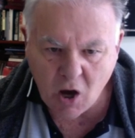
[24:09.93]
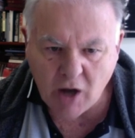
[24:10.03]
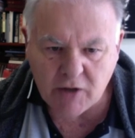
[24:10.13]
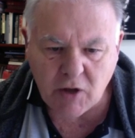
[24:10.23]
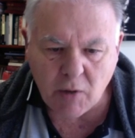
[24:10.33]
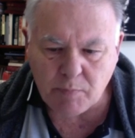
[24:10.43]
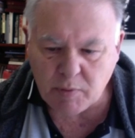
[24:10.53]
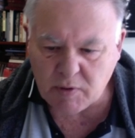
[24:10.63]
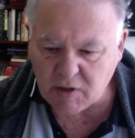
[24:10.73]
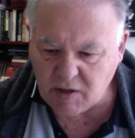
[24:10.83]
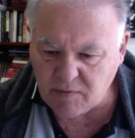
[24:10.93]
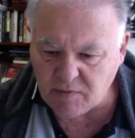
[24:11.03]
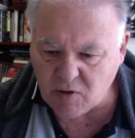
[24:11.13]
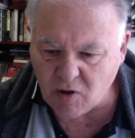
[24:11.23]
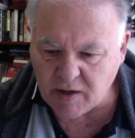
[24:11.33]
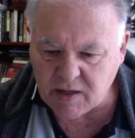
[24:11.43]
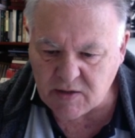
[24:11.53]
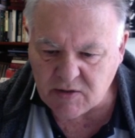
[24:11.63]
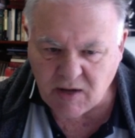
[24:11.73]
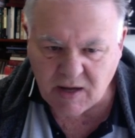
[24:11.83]
I don't believe that I
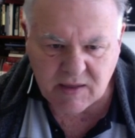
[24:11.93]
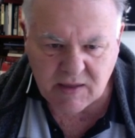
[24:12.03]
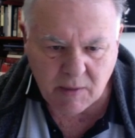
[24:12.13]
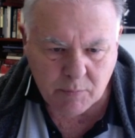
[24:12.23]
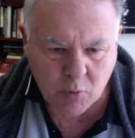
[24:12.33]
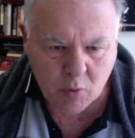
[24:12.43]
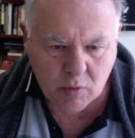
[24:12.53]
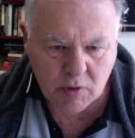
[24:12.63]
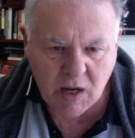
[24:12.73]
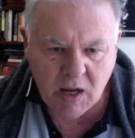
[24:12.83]
can take that pawn.